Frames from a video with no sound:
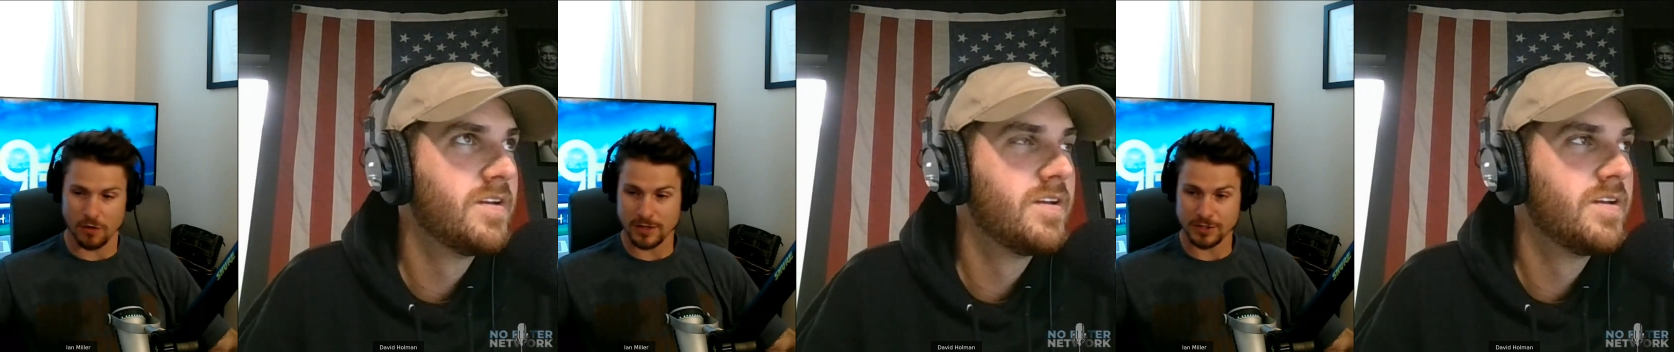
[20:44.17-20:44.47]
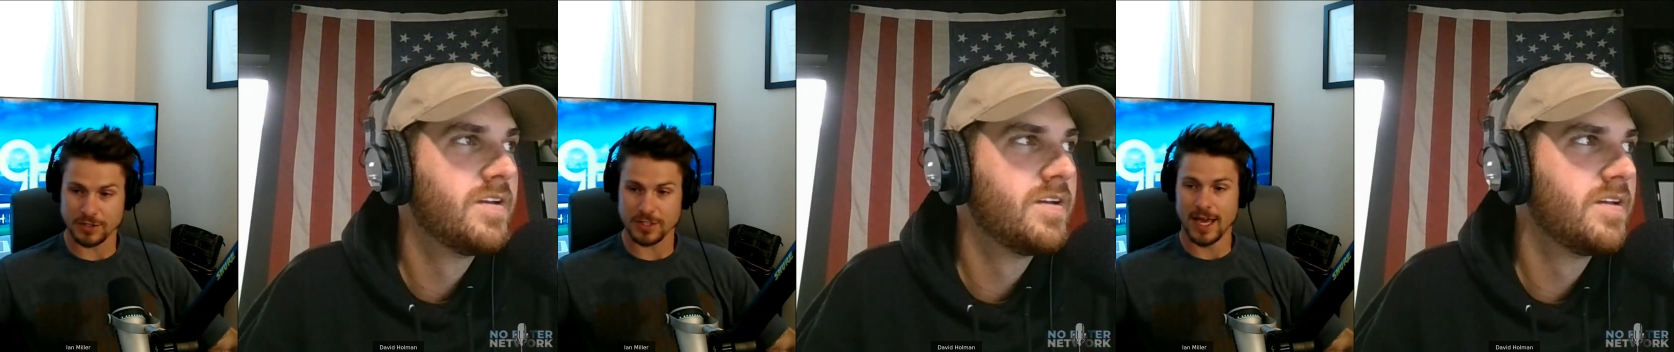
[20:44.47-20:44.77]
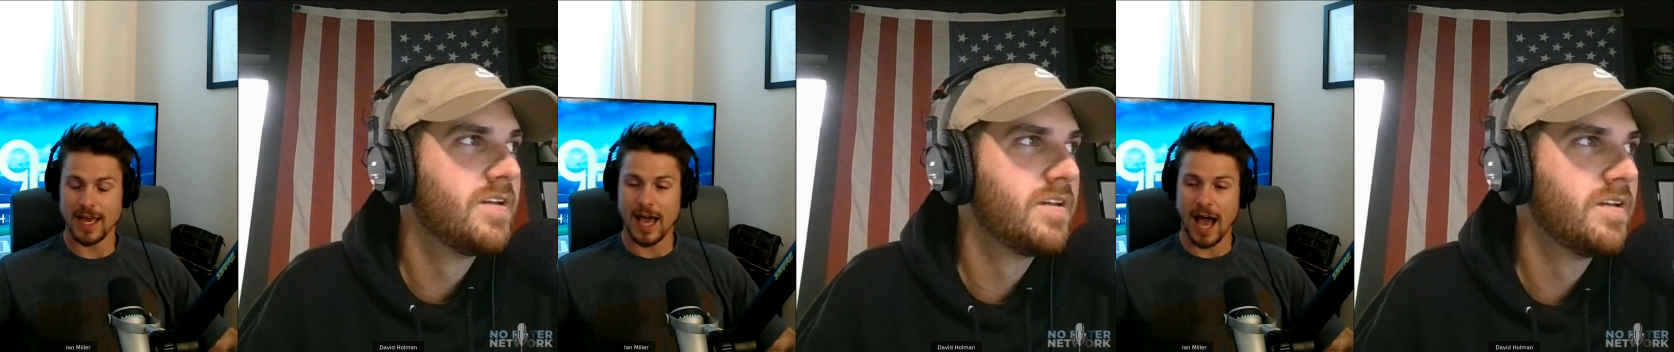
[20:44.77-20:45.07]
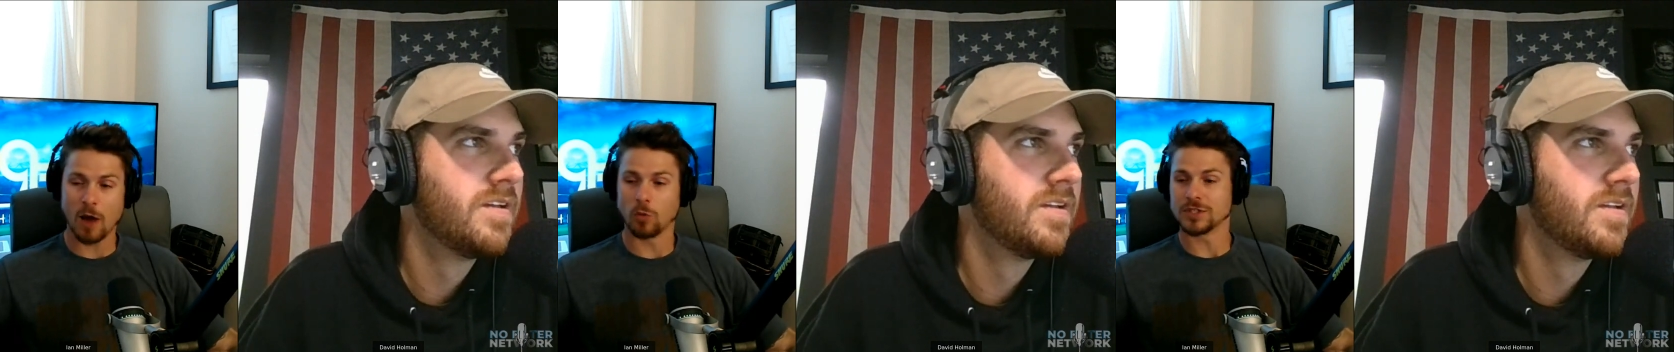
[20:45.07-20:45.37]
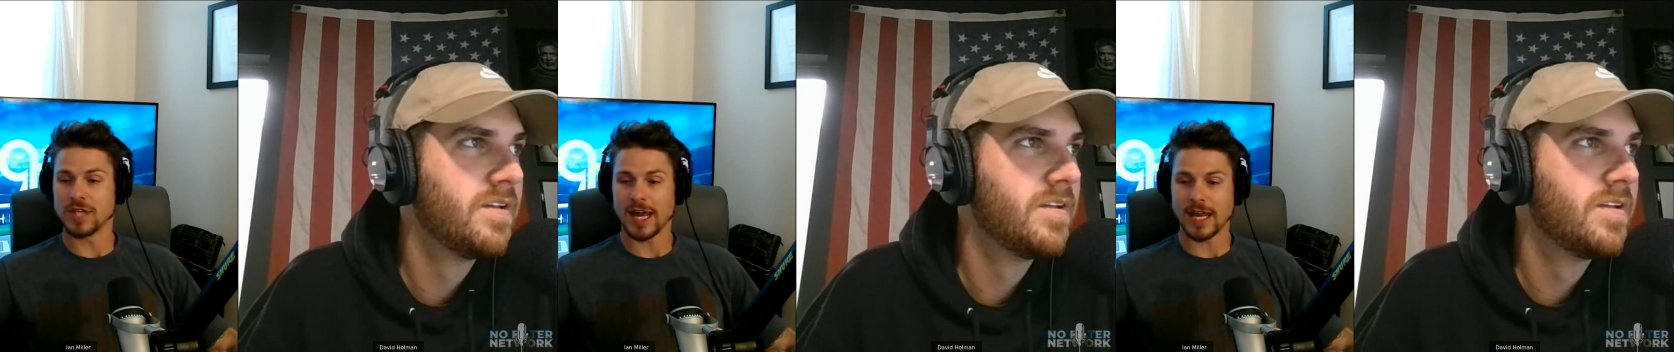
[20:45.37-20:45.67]
Speaker 1: a racist. I
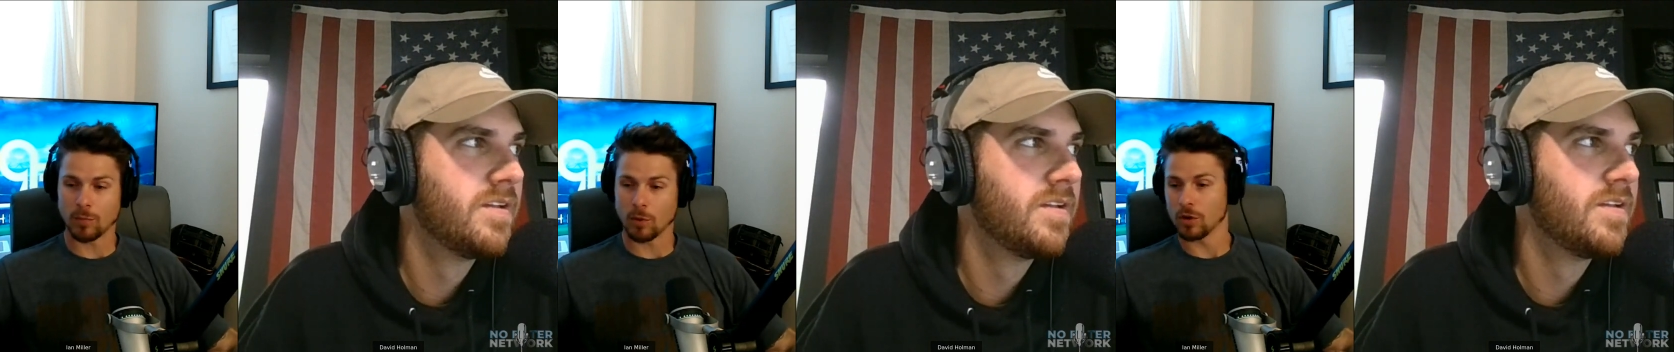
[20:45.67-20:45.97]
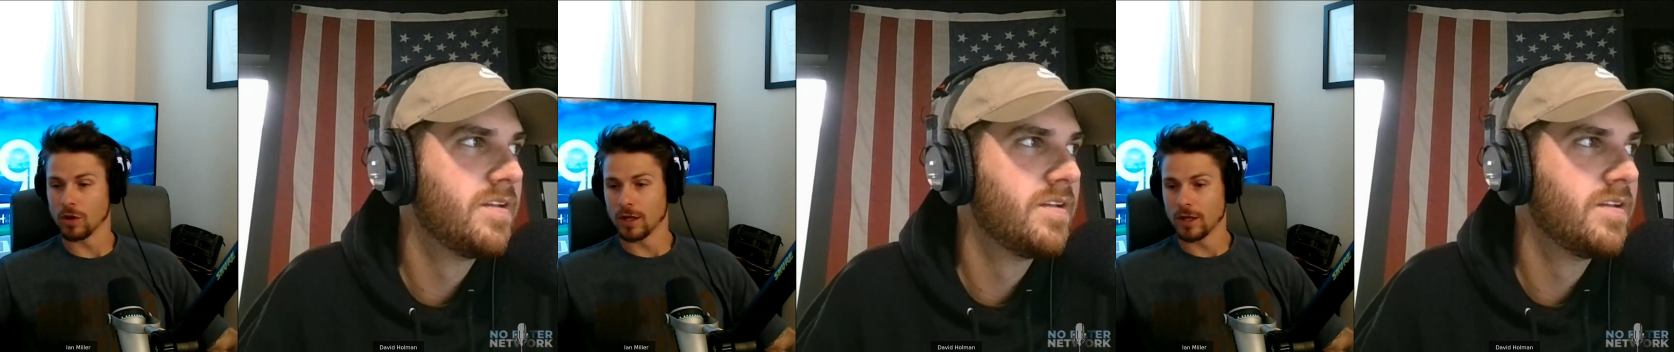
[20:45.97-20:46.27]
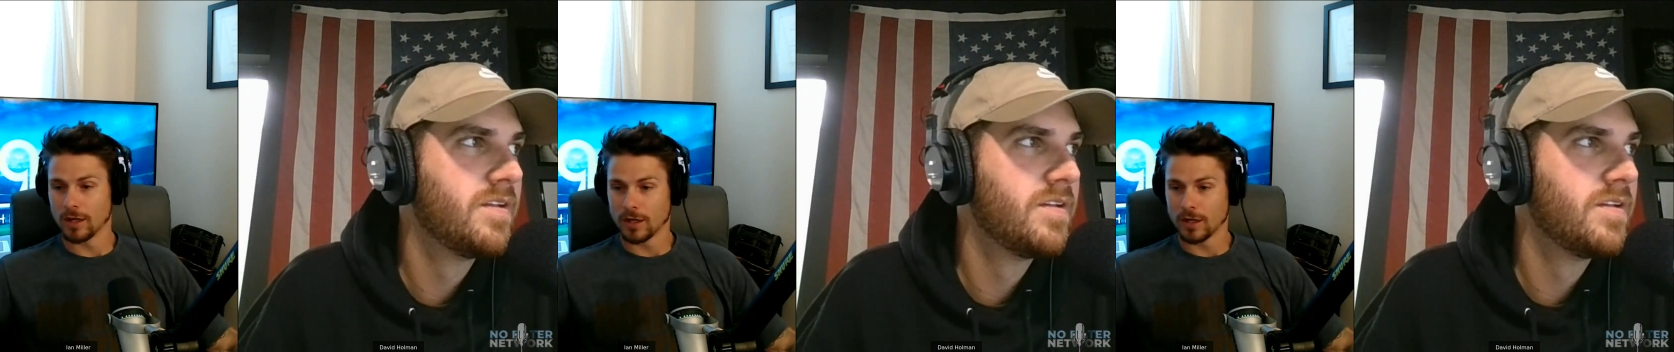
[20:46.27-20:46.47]
was not able